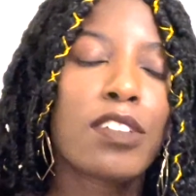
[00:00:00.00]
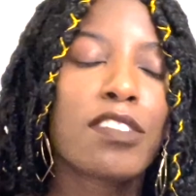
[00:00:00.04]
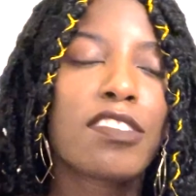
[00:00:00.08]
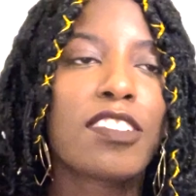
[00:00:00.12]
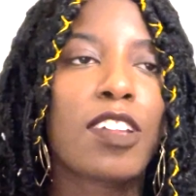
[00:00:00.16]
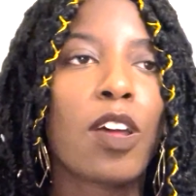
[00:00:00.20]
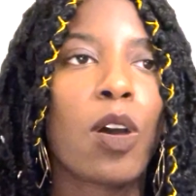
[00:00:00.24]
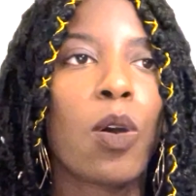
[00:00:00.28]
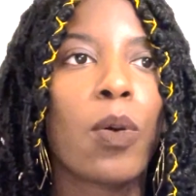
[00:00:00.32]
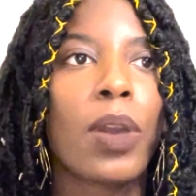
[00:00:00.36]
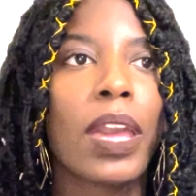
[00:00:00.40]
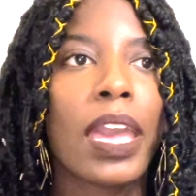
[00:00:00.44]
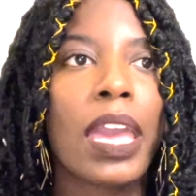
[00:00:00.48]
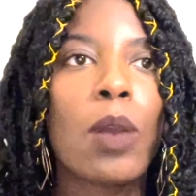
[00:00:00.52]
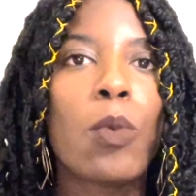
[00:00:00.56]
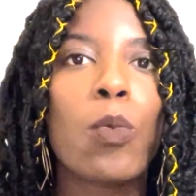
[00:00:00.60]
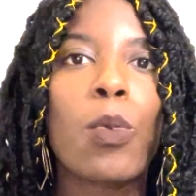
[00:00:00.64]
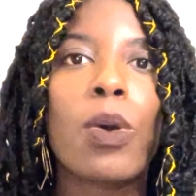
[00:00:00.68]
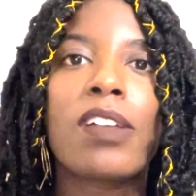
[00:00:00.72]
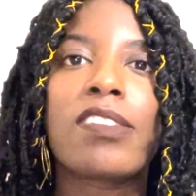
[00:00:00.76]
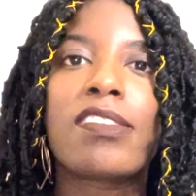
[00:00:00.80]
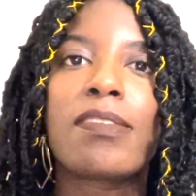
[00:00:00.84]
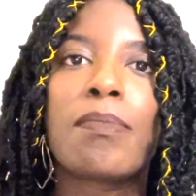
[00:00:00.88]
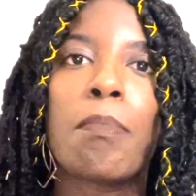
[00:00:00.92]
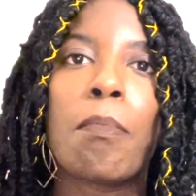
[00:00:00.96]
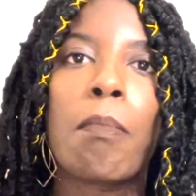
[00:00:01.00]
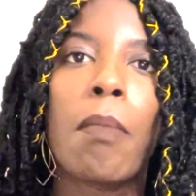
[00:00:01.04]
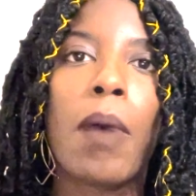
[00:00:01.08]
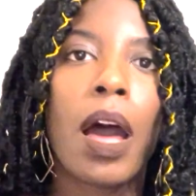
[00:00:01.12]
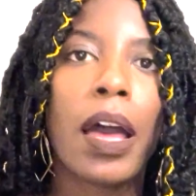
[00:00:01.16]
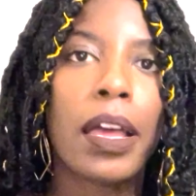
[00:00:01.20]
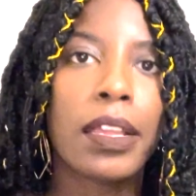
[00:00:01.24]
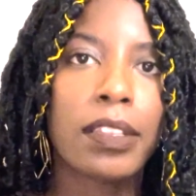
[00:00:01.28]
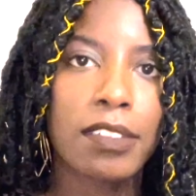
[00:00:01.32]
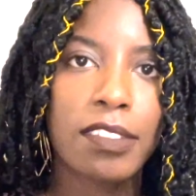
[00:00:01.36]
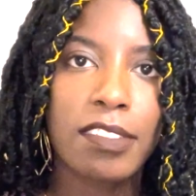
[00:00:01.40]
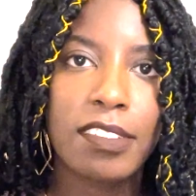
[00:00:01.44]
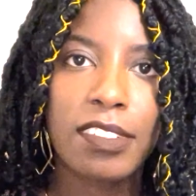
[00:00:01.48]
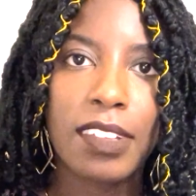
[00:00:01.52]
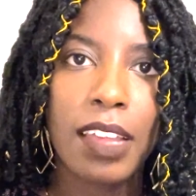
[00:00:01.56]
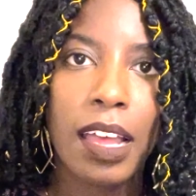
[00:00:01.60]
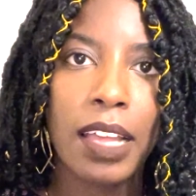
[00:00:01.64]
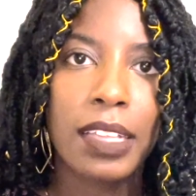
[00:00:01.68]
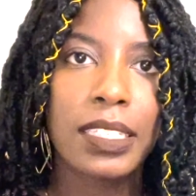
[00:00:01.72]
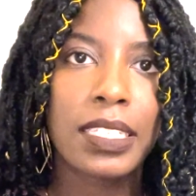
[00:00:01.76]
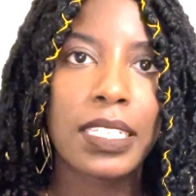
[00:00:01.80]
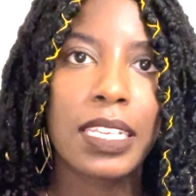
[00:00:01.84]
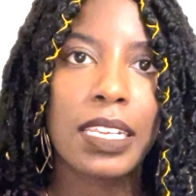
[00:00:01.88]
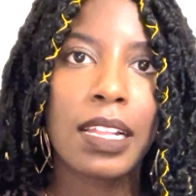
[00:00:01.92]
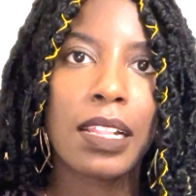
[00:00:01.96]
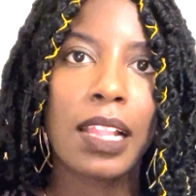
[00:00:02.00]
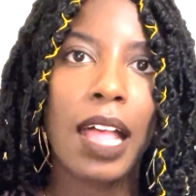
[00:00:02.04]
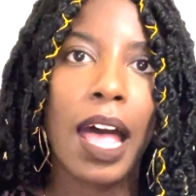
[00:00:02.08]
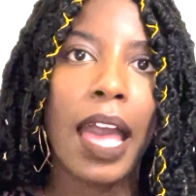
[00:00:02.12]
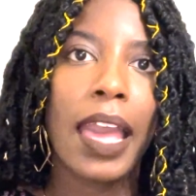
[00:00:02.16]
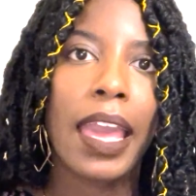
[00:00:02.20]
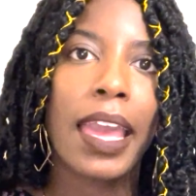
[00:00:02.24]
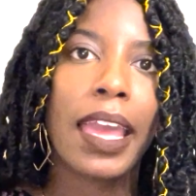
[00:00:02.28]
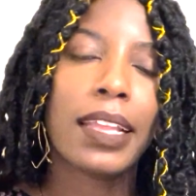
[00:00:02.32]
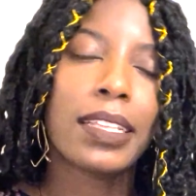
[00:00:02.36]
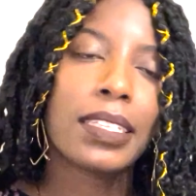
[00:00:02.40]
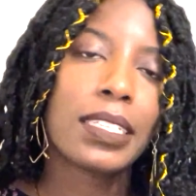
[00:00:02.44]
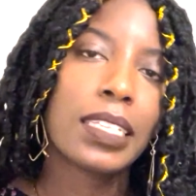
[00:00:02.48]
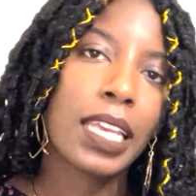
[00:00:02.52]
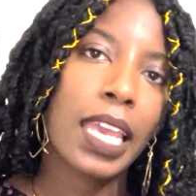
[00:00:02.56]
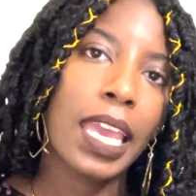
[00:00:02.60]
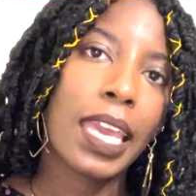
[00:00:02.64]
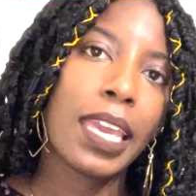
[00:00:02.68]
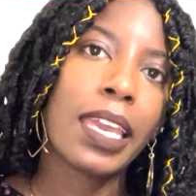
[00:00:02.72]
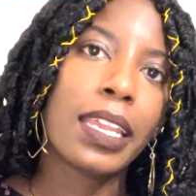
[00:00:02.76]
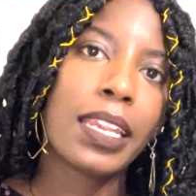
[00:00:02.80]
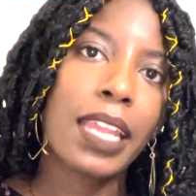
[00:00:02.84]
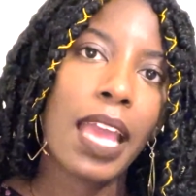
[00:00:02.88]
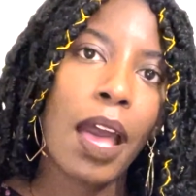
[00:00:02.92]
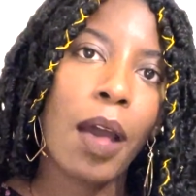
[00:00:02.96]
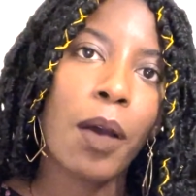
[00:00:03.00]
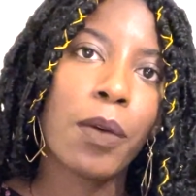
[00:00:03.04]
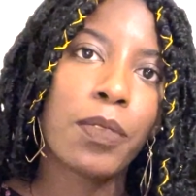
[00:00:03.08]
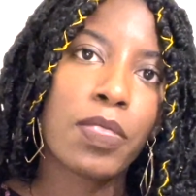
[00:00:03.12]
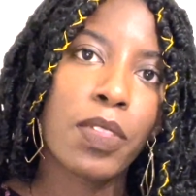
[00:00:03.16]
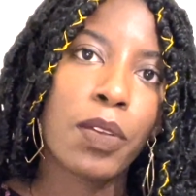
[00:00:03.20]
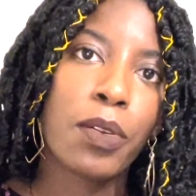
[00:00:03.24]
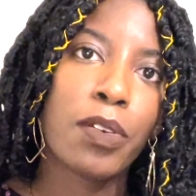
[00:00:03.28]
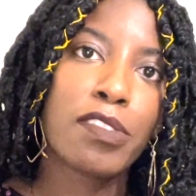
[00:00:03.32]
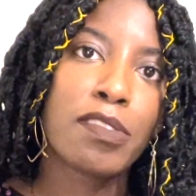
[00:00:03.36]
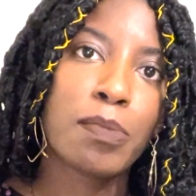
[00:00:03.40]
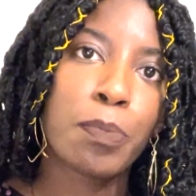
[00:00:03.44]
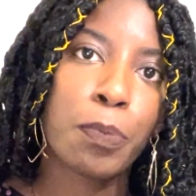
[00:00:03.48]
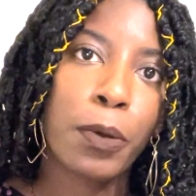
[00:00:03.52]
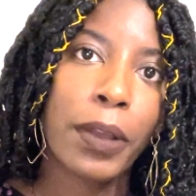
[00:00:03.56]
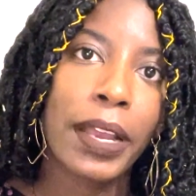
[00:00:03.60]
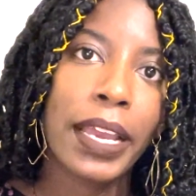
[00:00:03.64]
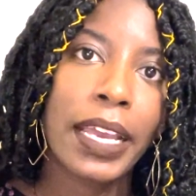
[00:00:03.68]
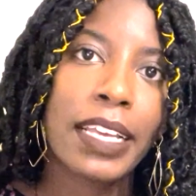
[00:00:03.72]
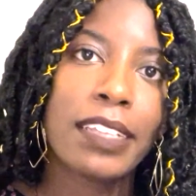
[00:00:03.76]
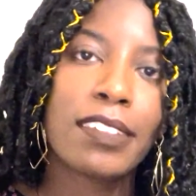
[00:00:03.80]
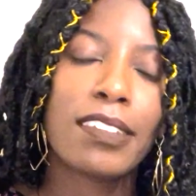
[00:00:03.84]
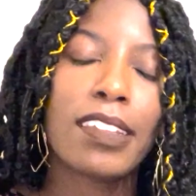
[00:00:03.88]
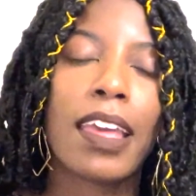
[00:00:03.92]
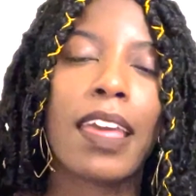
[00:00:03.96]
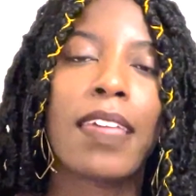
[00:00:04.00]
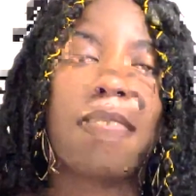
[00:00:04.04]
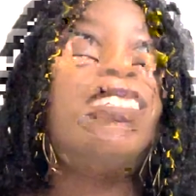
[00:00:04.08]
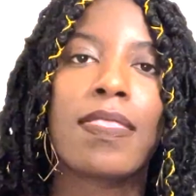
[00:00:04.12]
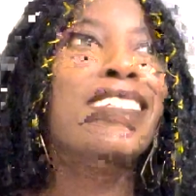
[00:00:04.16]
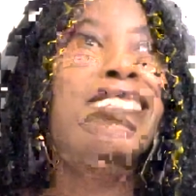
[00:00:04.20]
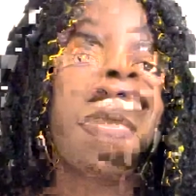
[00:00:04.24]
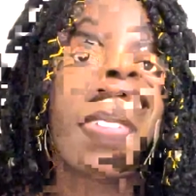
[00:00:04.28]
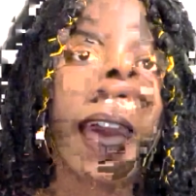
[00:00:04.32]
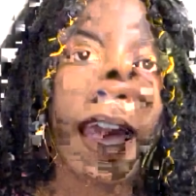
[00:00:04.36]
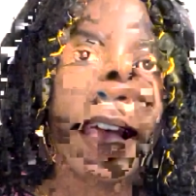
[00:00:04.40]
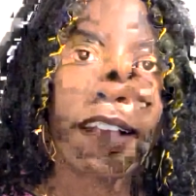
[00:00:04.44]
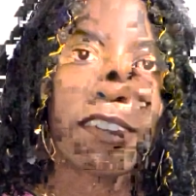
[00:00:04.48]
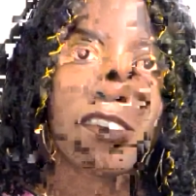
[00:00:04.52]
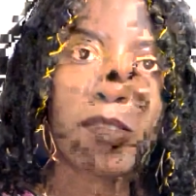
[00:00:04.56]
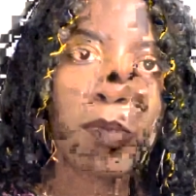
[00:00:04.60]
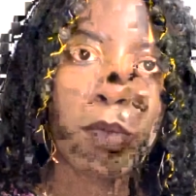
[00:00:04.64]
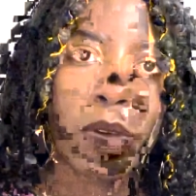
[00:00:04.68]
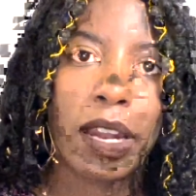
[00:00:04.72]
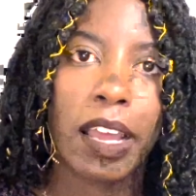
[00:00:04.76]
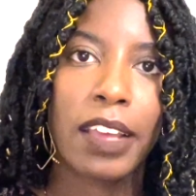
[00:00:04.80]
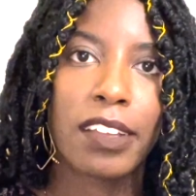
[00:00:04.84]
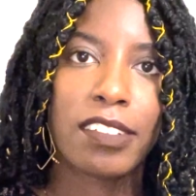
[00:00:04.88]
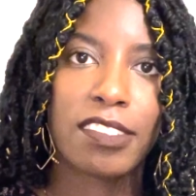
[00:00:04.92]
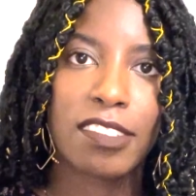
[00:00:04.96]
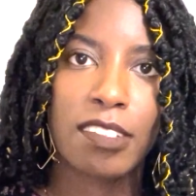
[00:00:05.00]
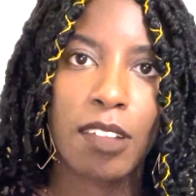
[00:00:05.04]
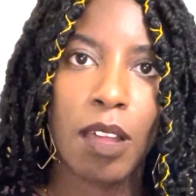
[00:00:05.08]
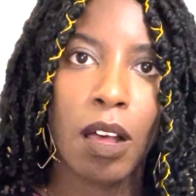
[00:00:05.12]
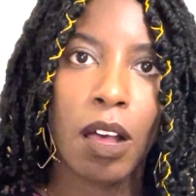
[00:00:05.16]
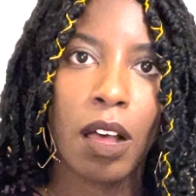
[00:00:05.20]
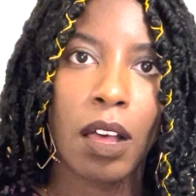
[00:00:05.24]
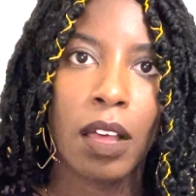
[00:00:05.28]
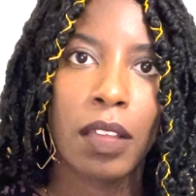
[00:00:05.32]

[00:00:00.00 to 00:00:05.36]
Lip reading: So it was months until I had taken out those braids, and that's when I saw